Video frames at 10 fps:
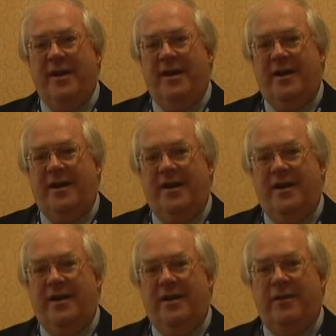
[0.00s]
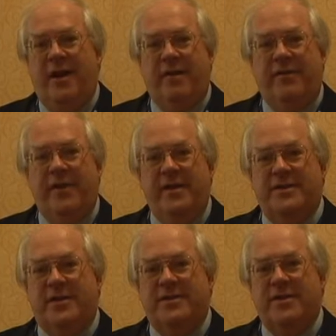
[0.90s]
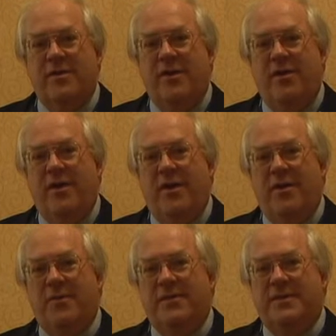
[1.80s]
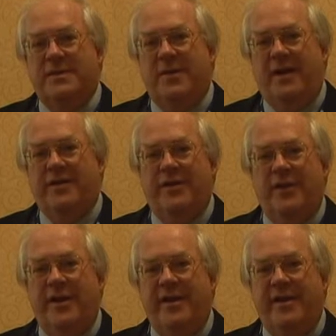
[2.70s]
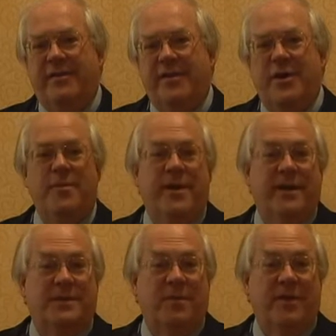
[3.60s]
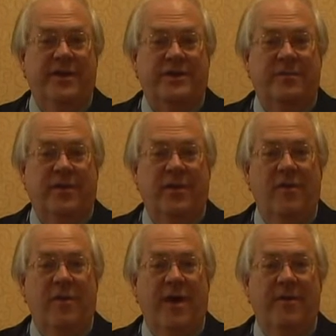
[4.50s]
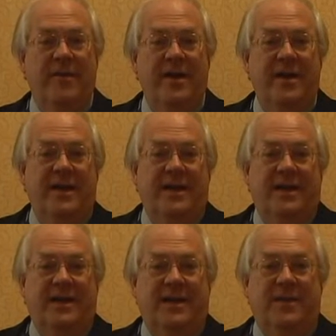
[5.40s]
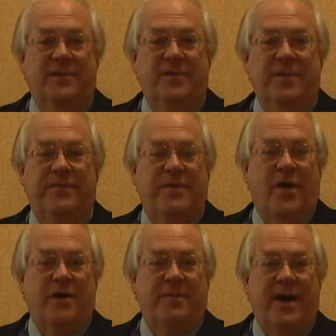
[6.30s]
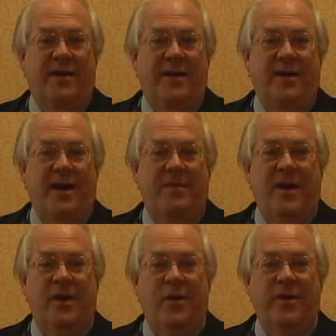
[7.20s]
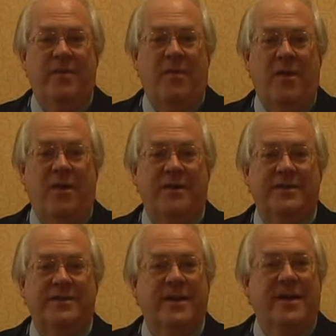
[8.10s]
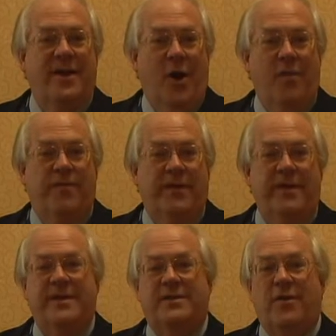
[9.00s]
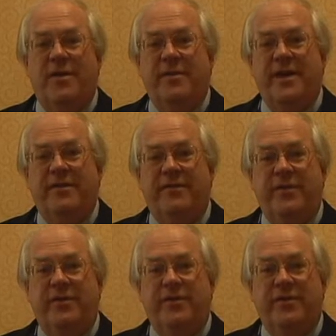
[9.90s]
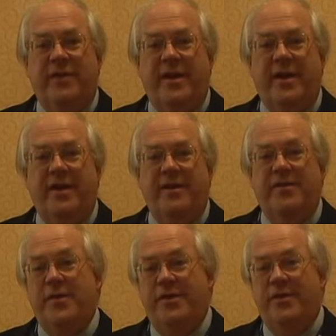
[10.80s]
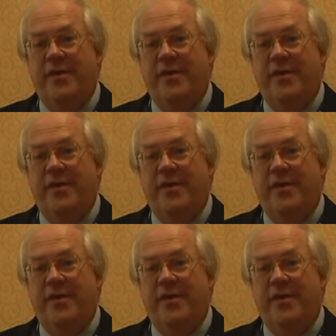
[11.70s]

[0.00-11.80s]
A lot of things also going on with respect to looking at the human exploration program. We've talked a lot about going to Mars. Hopefully that's going to be in the future, and if we do